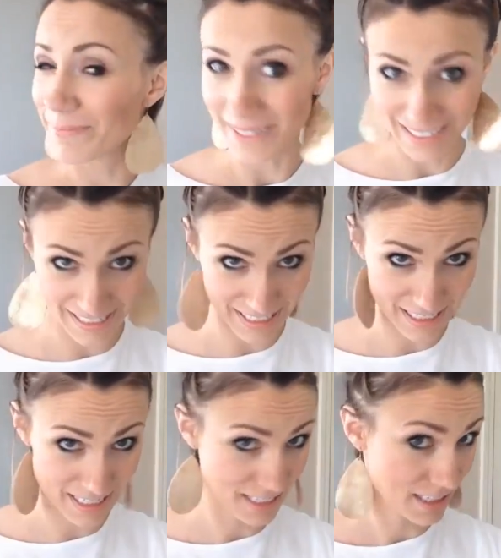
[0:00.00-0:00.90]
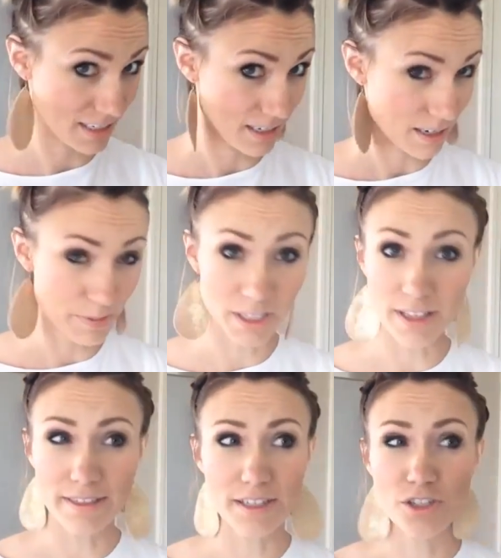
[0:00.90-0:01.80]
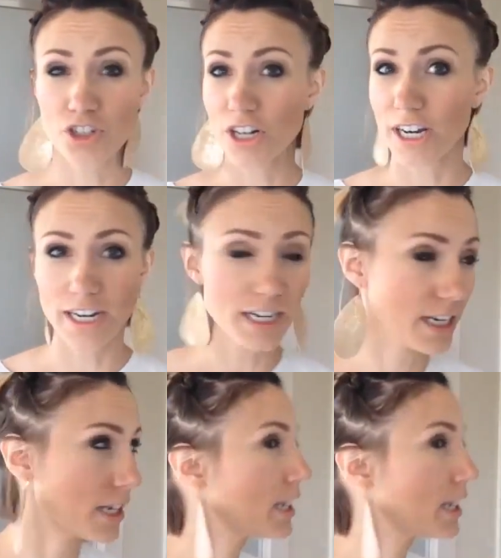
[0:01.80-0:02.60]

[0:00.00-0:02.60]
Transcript: but I'm going to let this dry,